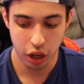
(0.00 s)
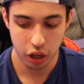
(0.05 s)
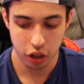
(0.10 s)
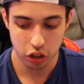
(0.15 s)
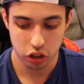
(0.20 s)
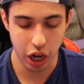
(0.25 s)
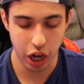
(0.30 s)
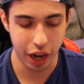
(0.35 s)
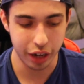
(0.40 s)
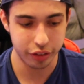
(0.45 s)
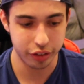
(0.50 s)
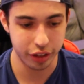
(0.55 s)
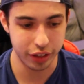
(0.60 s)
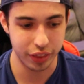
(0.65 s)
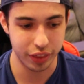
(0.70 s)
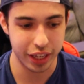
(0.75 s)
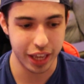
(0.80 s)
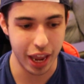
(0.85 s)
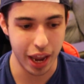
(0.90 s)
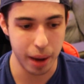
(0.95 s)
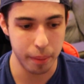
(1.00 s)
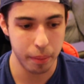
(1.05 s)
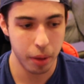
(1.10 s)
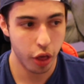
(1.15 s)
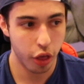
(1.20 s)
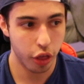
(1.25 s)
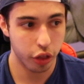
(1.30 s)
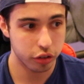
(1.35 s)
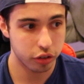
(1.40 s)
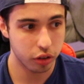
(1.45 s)
Shots in the game,
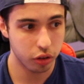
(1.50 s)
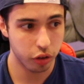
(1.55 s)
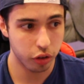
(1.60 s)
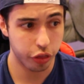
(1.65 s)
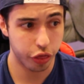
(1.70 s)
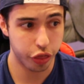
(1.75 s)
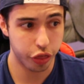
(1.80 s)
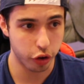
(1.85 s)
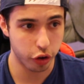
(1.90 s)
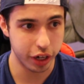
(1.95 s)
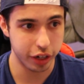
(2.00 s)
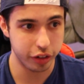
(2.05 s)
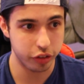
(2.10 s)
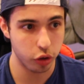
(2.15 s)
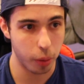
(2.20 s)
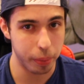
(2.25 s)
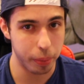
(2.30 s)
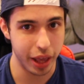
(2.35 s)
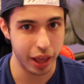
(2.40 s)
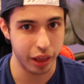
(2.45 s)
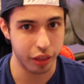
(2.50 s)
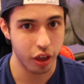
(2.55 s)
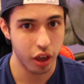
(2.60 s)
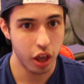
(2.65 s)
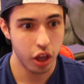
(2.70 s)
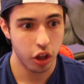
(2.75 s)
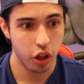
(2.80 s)
32 apiece.